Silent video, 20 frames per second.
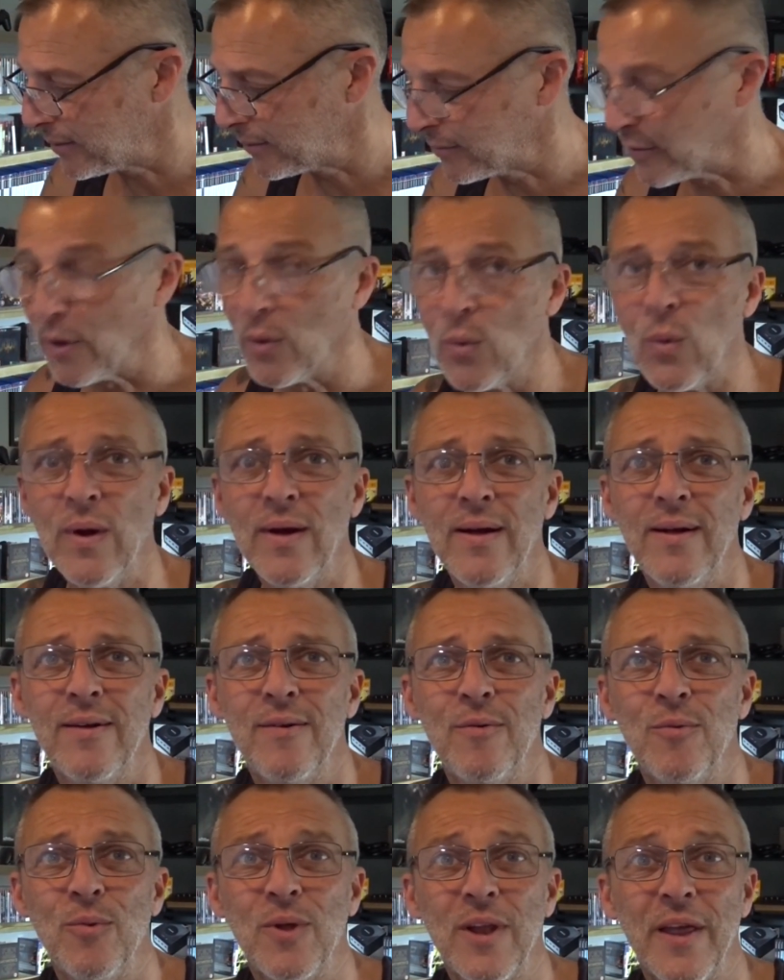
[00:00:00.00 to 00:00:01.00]
so
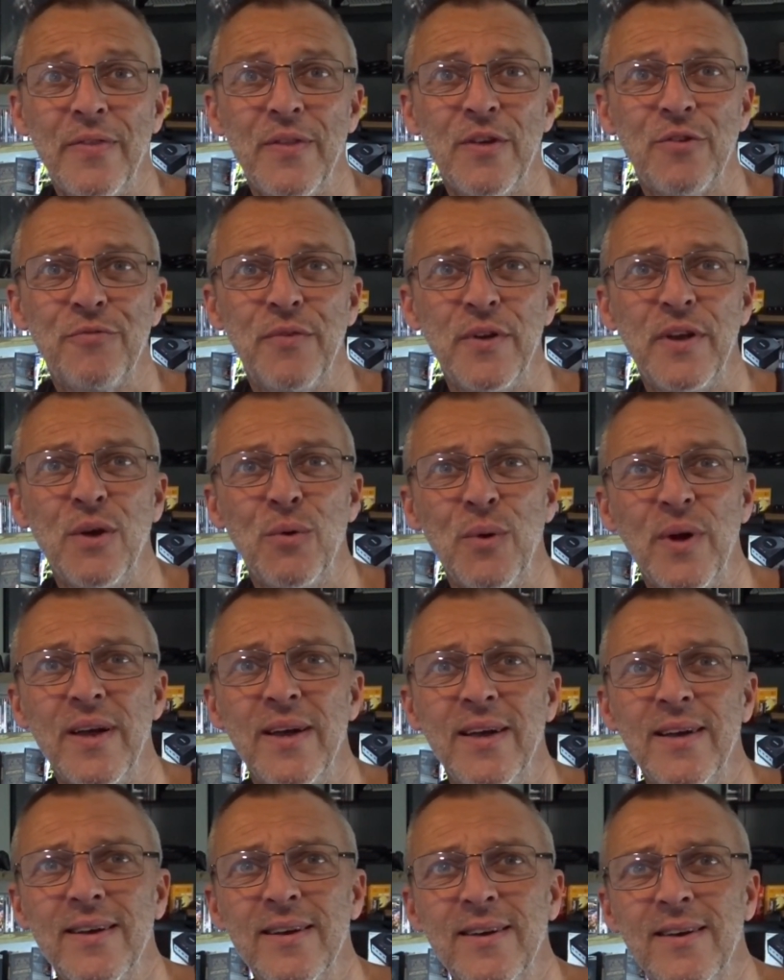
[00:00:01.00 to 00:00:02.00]
we'll end this video here.
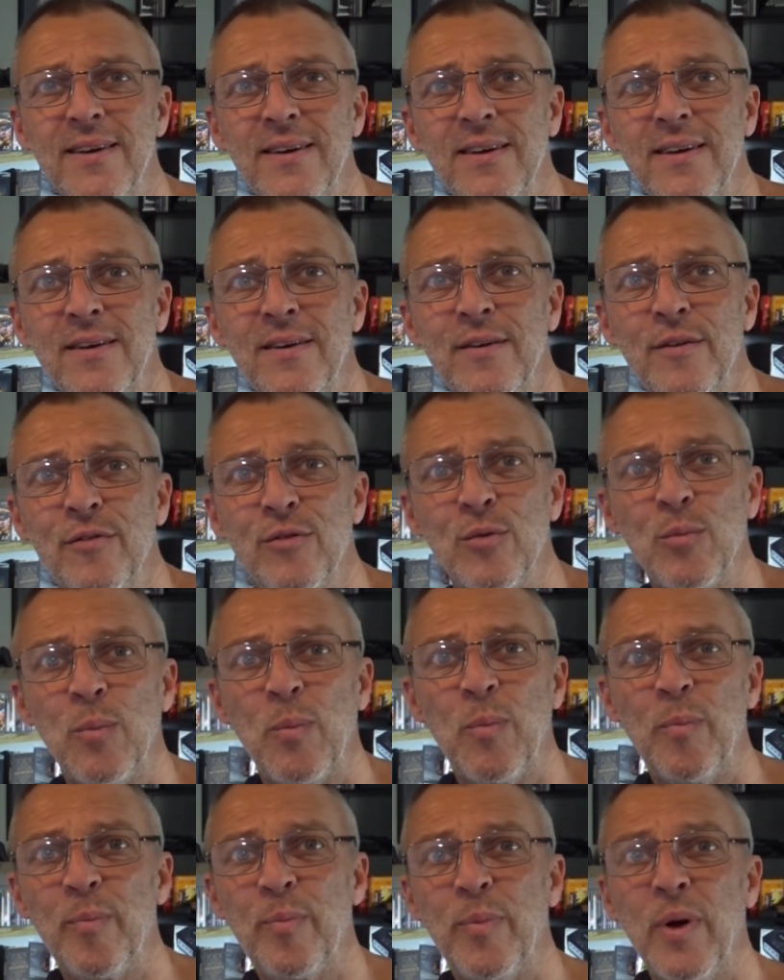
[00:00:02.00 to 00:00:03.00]
So
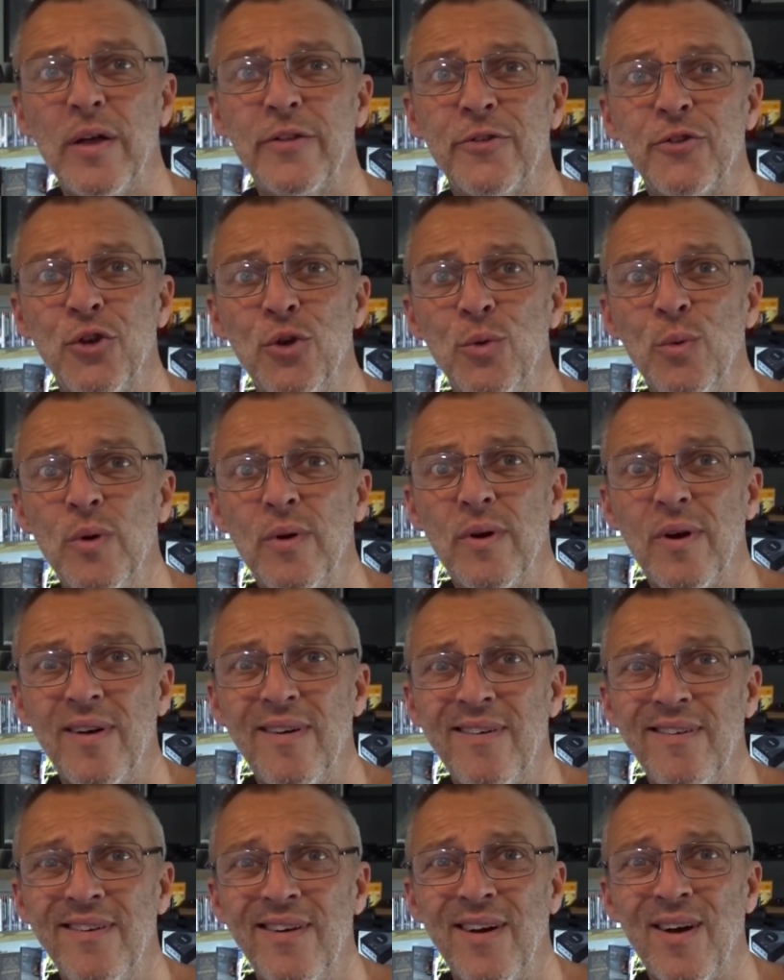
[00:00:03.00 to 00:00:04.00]
part 2,
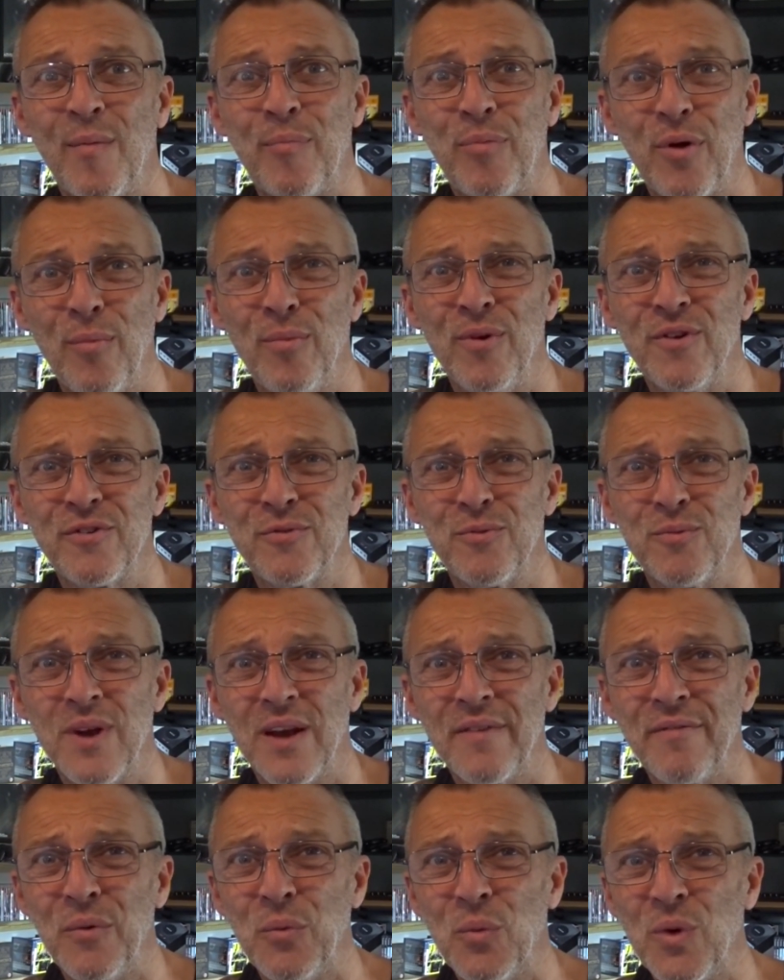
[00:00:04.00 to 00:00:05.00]
I promise we'll
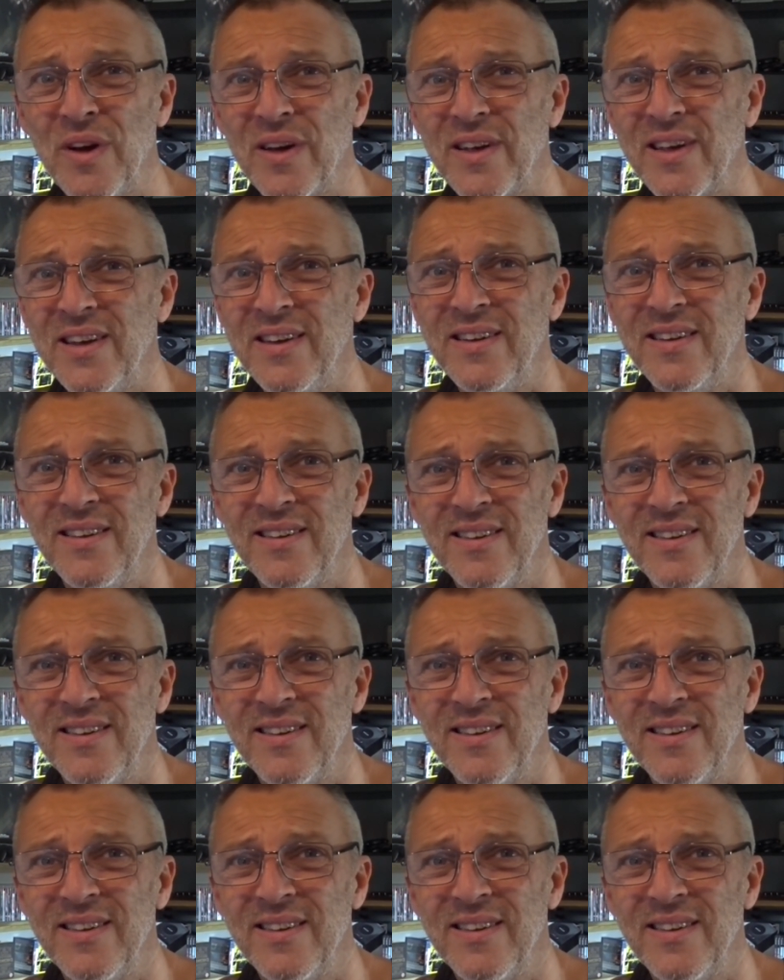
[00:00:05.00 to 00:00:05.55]
have it working.